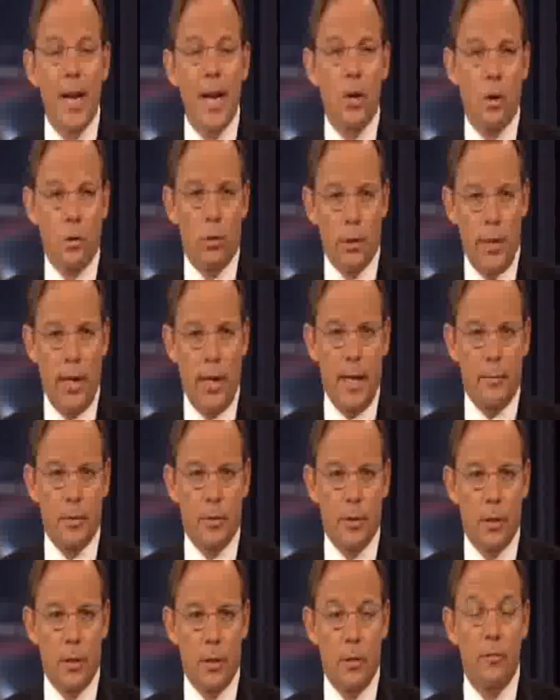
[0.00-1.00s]
Acorn
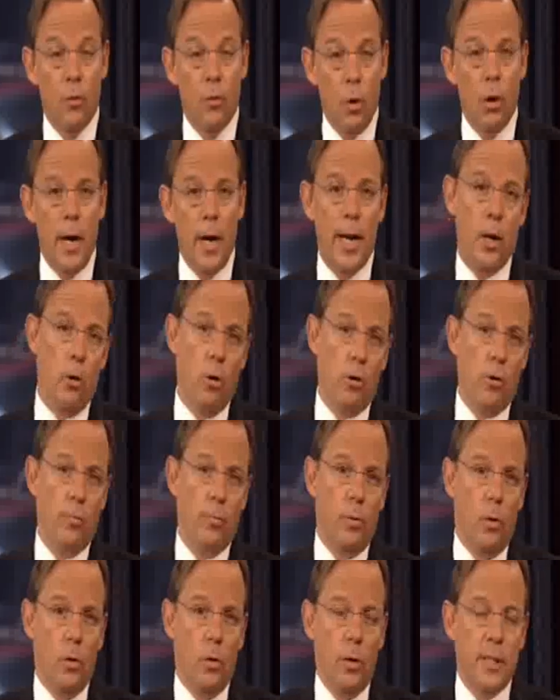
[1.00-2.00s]
tapes. Four
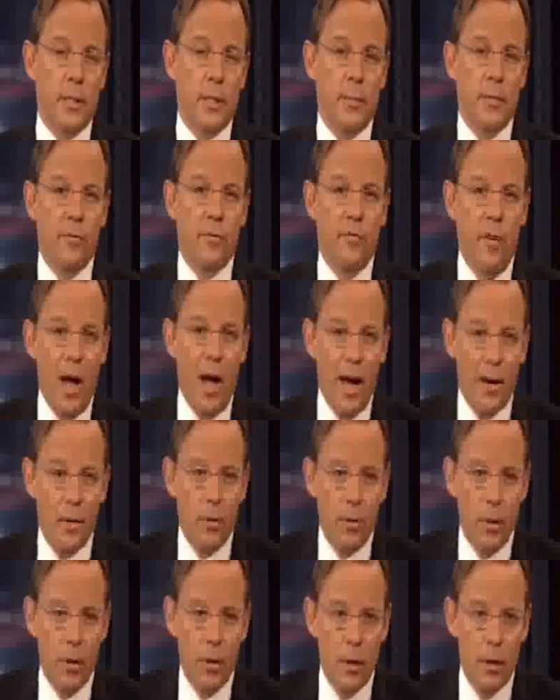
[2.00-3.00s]
Acorn employees have been
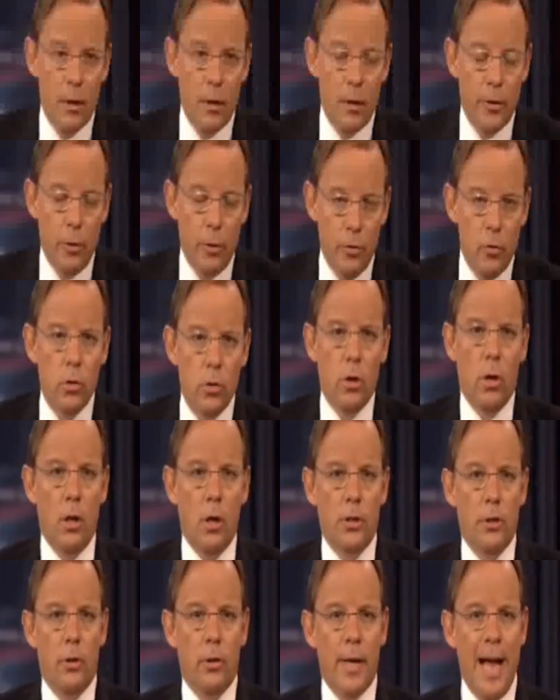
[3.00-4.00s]
fired. There are new
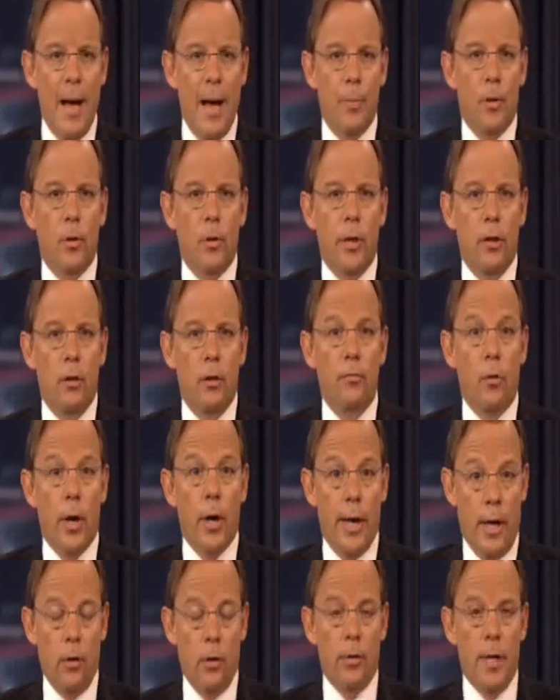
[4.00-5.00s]
calls on Capitol Hill
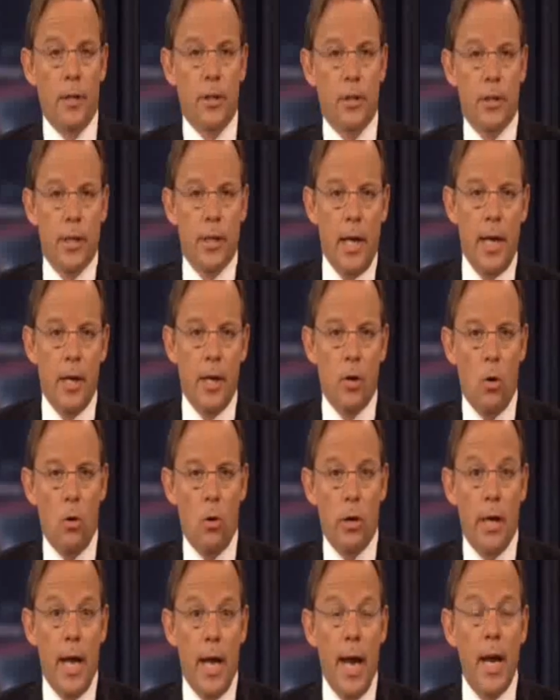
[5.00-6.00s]
for hearings into
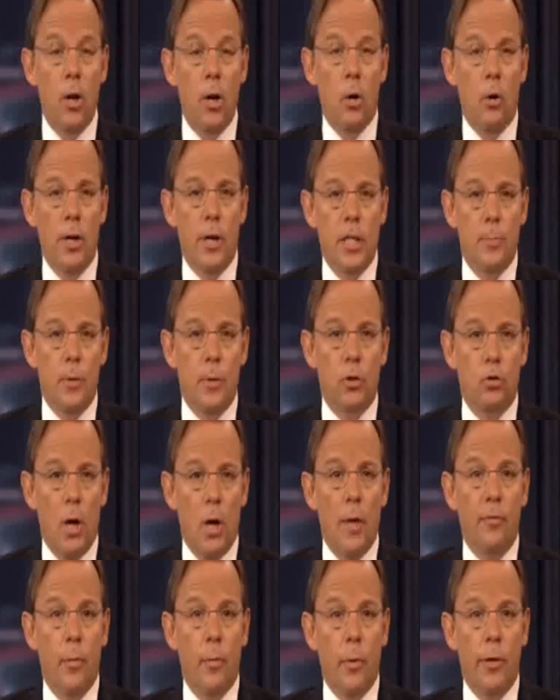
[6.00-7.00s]
Acorn, and Acorn has been
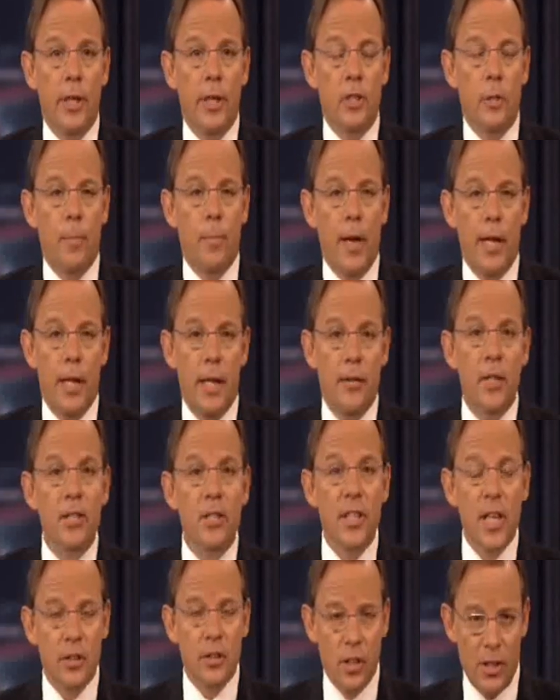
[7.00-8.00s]
dropped from participating in
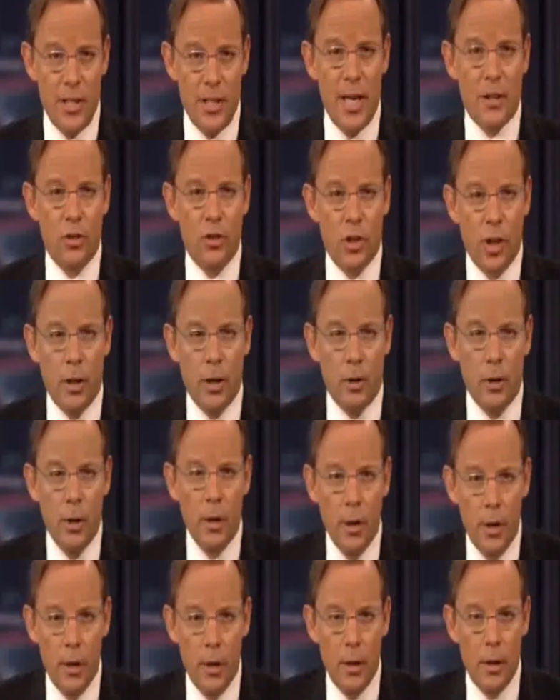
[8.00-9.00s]
the census next
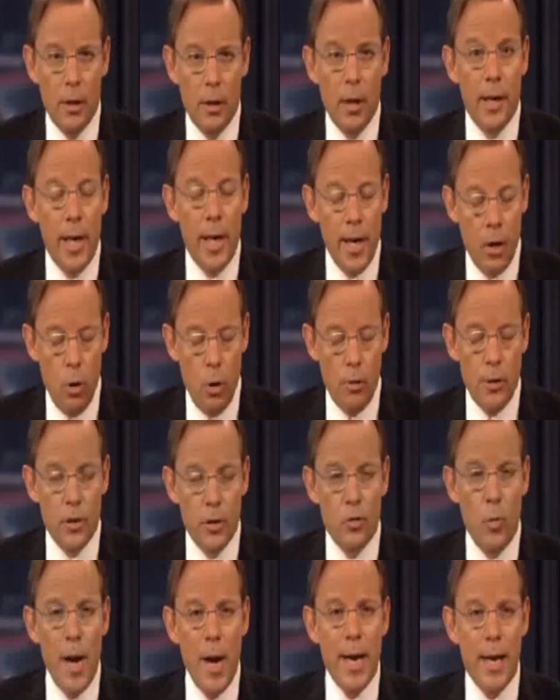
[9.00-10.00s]
year. And
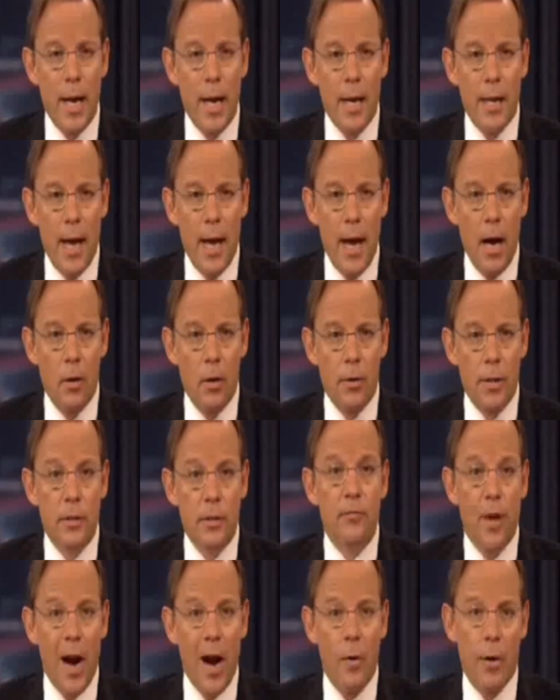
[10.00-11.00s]
Acorn this weekend now
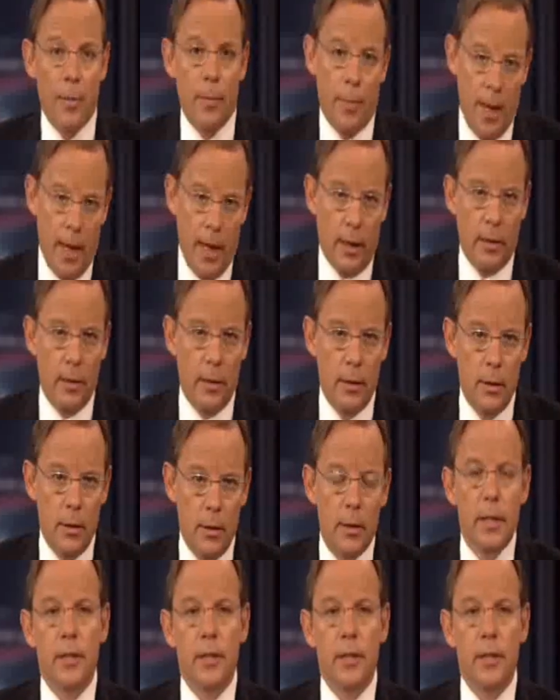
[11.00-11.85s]
is firing back.